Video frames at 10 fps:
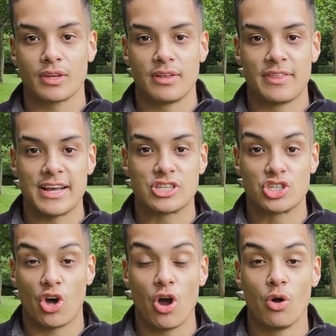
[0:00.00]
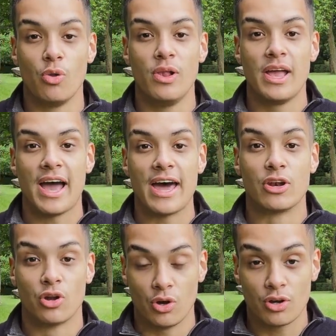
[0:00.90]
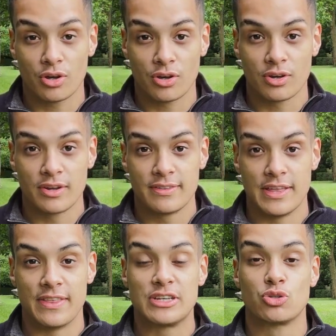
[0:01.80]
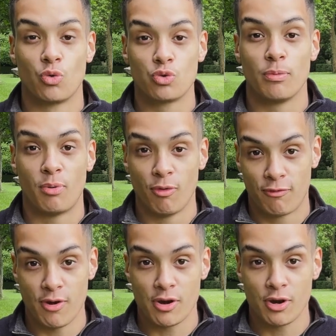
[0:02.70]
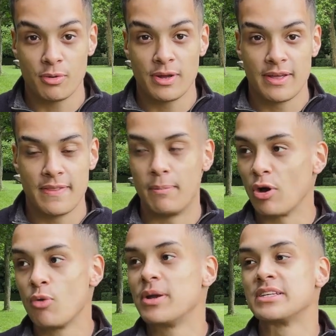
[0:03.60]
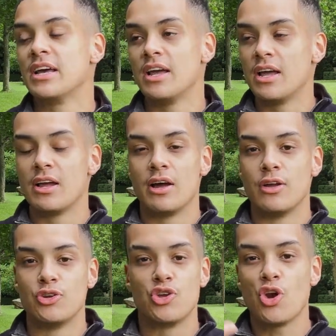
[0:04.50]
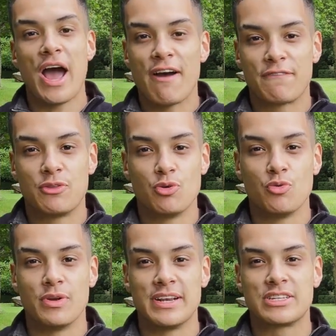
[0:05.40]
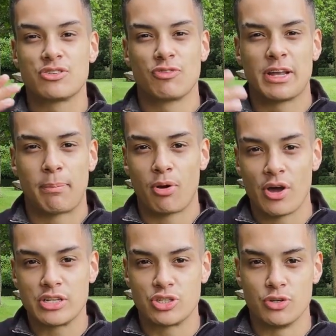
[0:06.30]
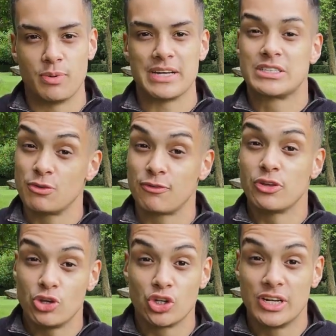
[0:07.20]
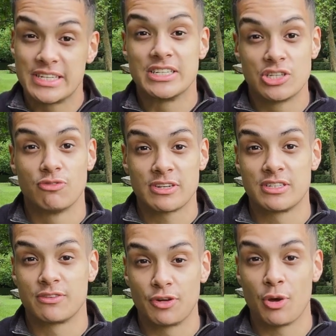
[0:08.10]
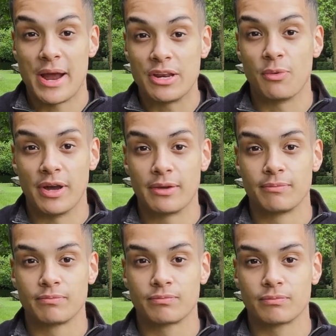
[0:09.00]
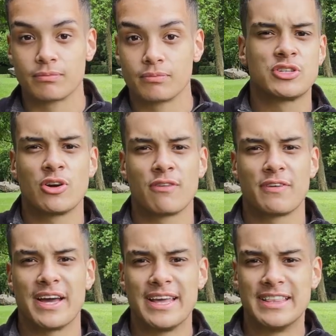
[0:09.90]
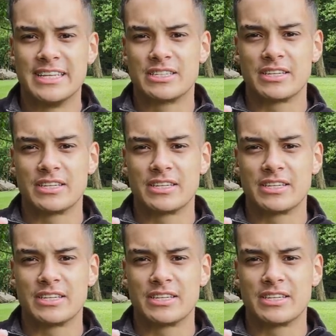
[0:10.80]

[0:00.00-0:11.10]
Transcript: that style and look that they saw in your portfolio, then by all means, you don't have to, this doesn't really apply to you, but I still think you should listen to the rest of this video anyway. But if you're not a photographer in this